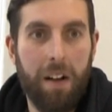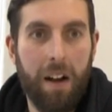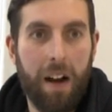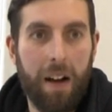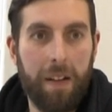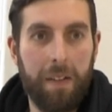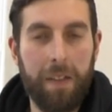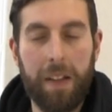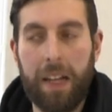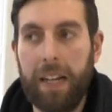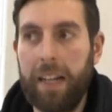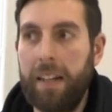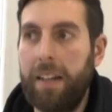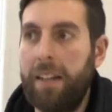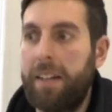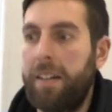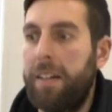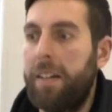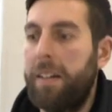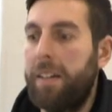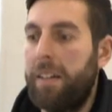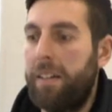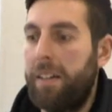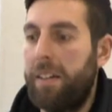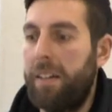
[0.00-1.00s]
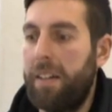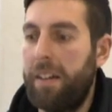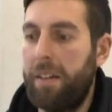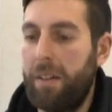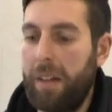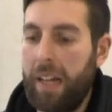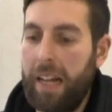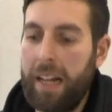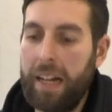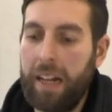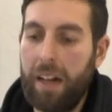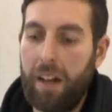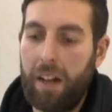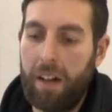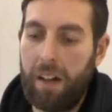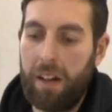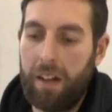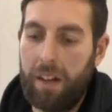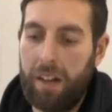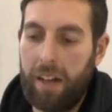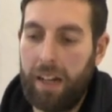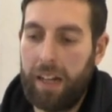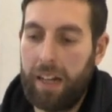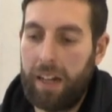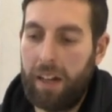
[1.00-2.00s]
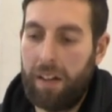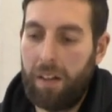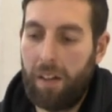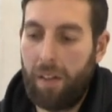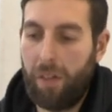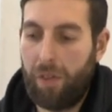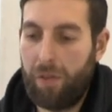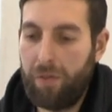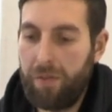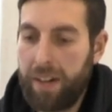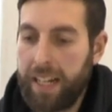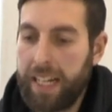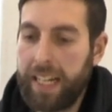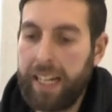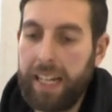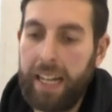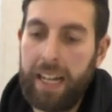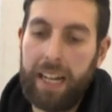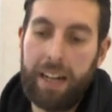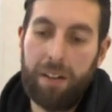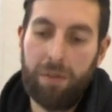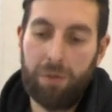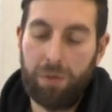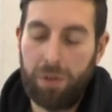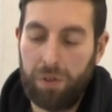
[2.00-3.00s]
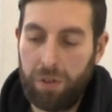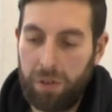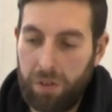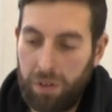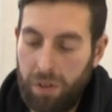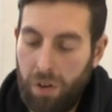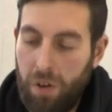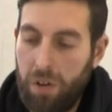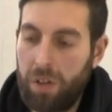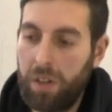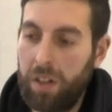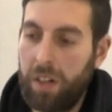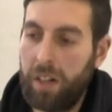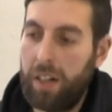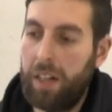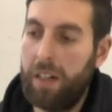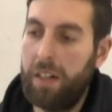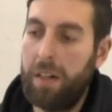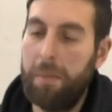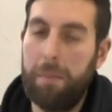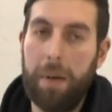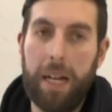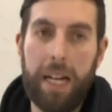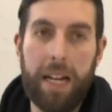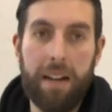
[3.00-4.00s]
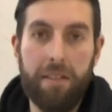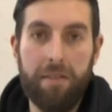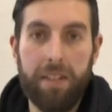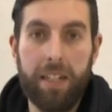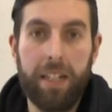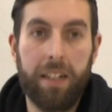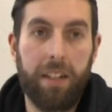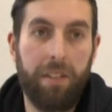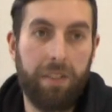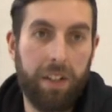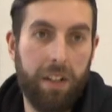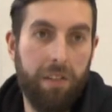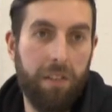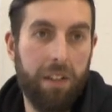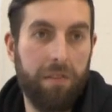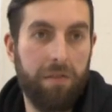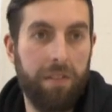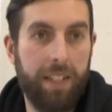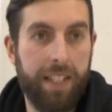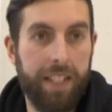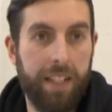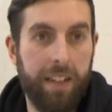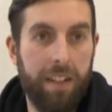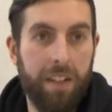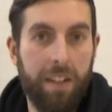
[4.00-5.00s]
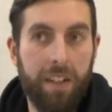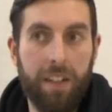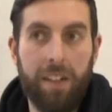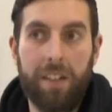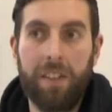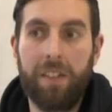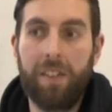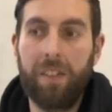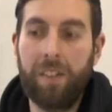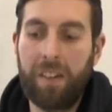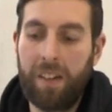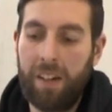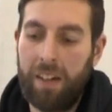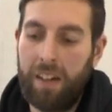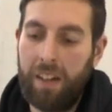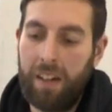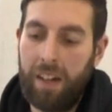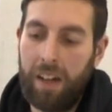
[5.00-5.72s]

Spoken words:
I think in a 3-year or longer period of doing research,